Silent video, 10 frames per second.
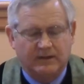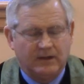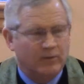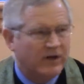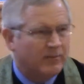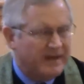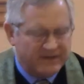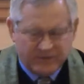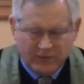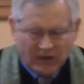We are meant
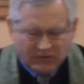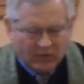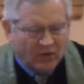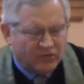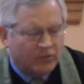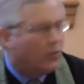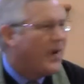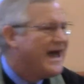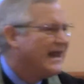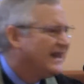to
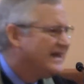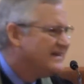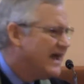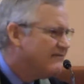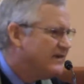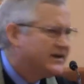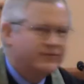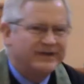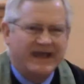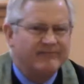dwell in that
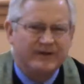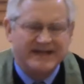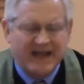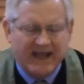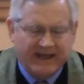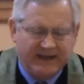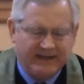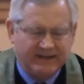victory every day.